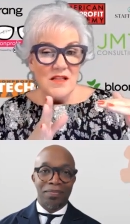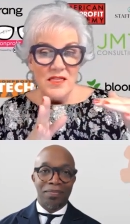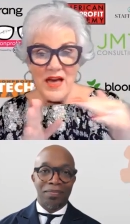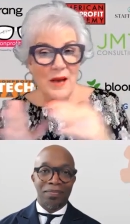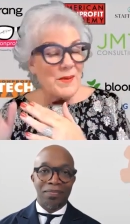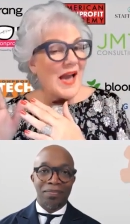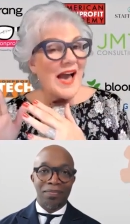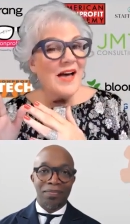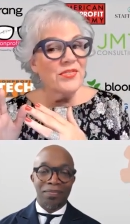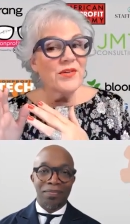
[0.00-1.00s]
Speaker 1: that
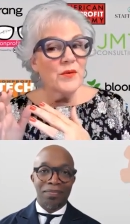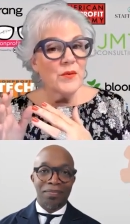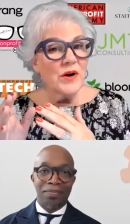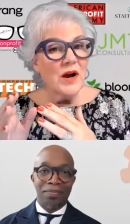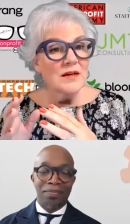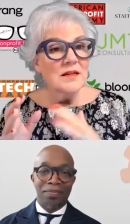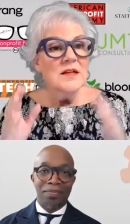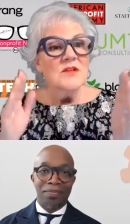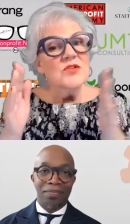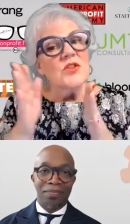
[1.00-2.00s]
path that we're on,
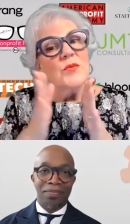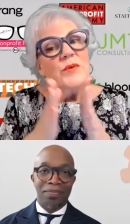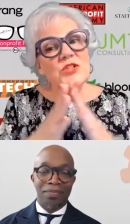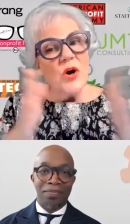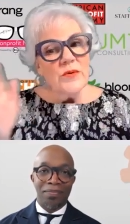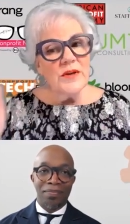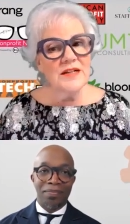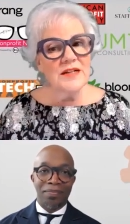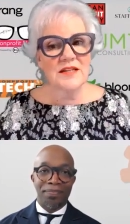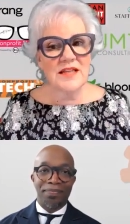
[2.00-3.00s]
so that we don't
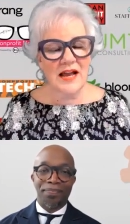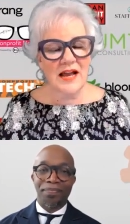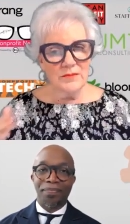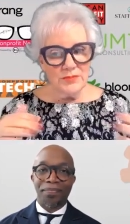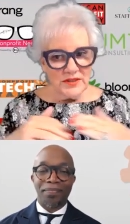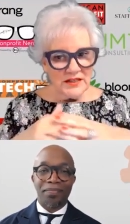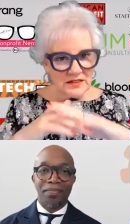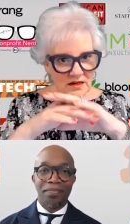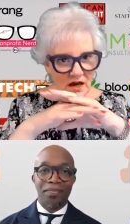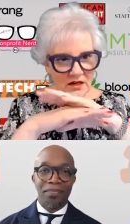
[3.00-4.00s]
get to that complete
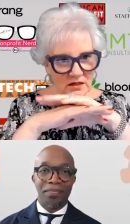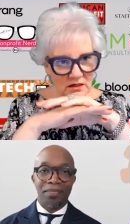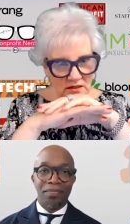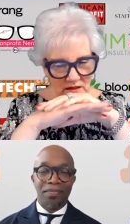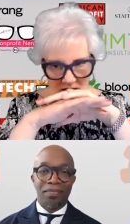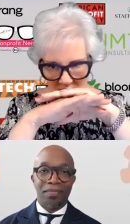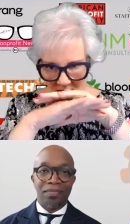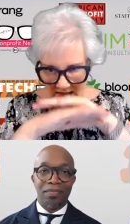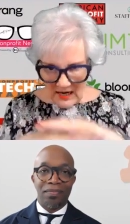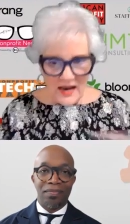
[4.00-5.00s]
and utter,
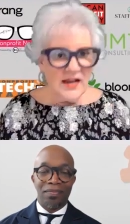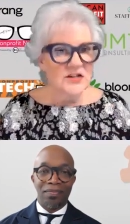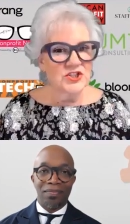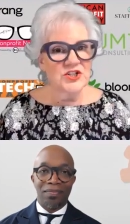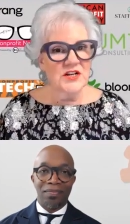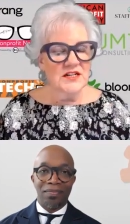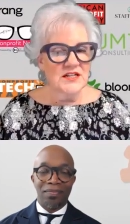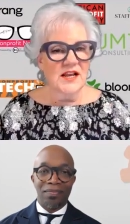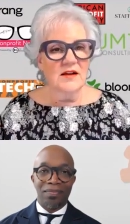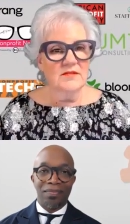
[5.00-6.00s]
like, I got to shut it
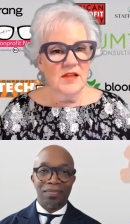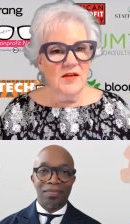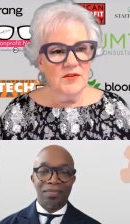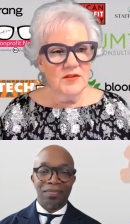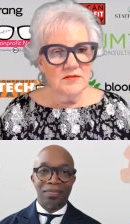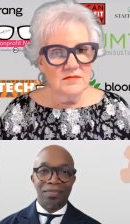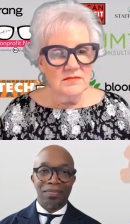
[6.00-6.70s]
down level?